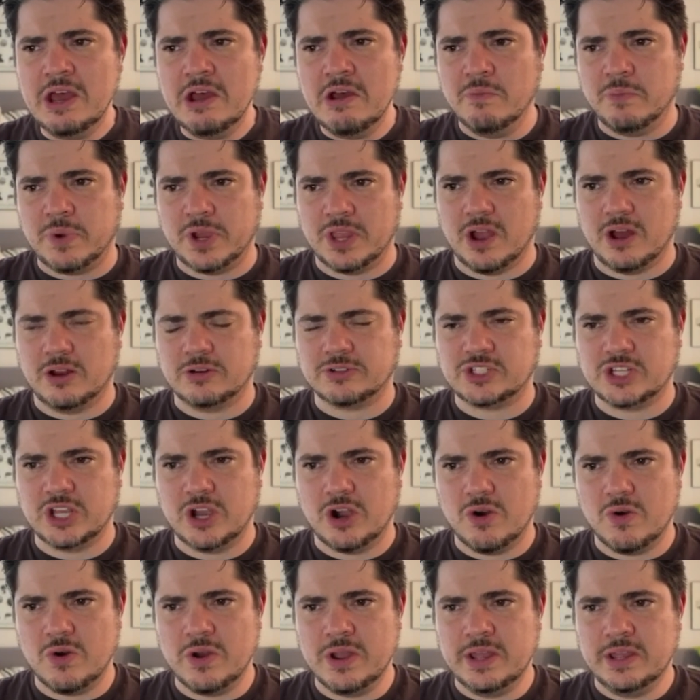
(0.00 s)
but
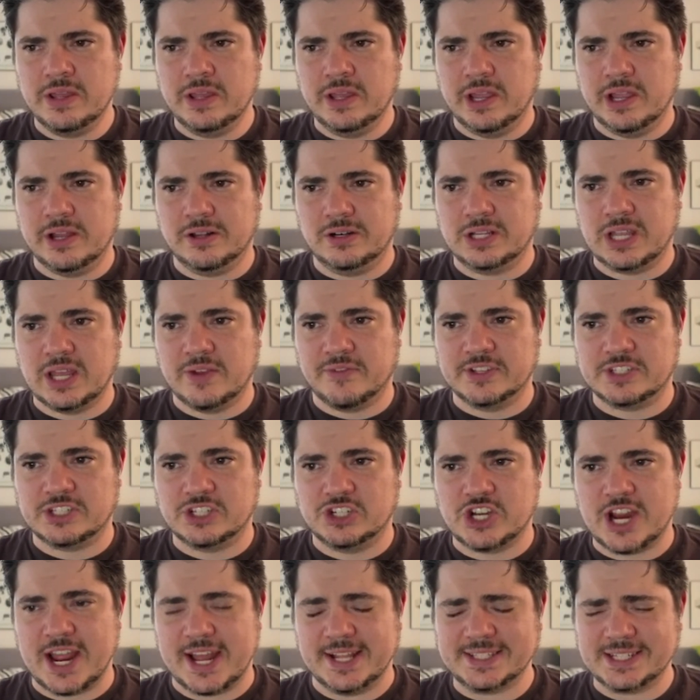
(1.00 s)
also it'll give us a
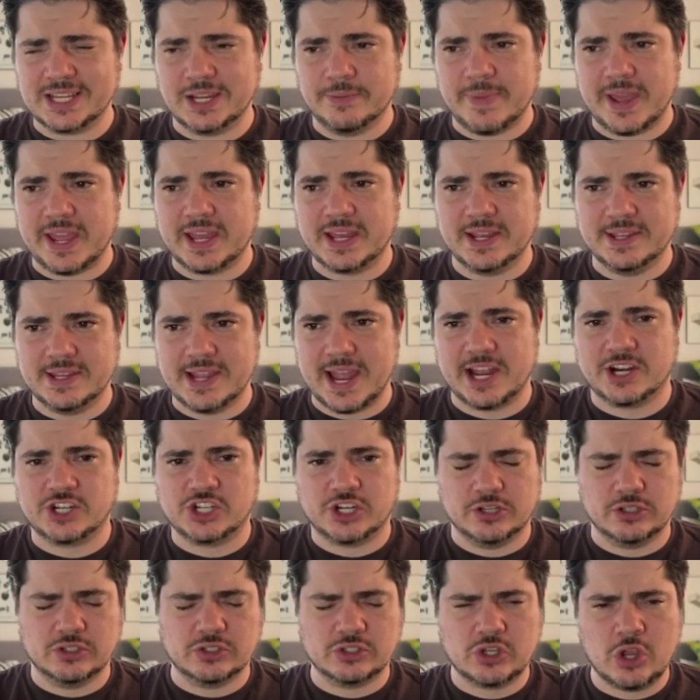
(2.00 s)
chance to make
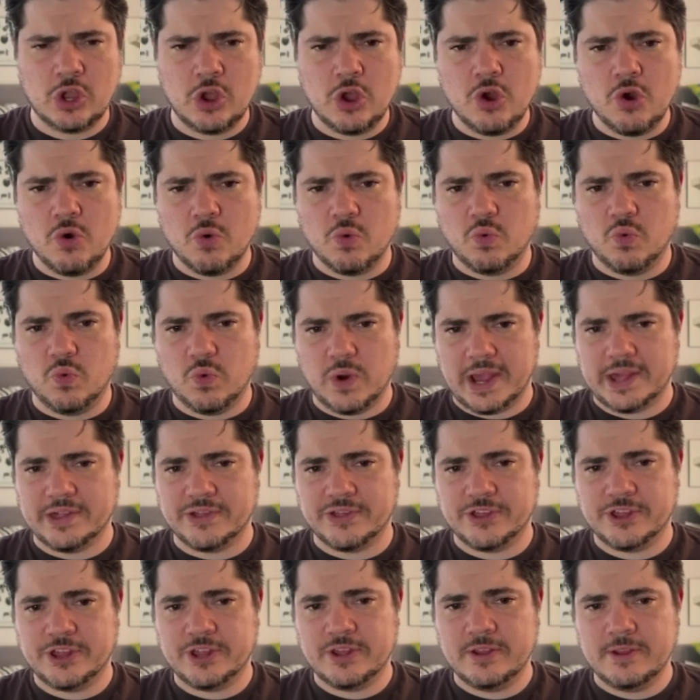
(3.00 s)
connections
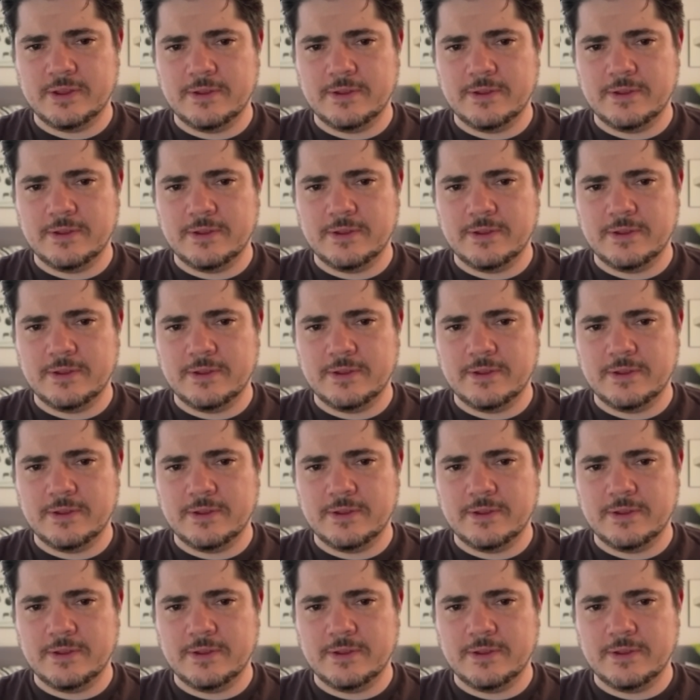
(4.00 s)
with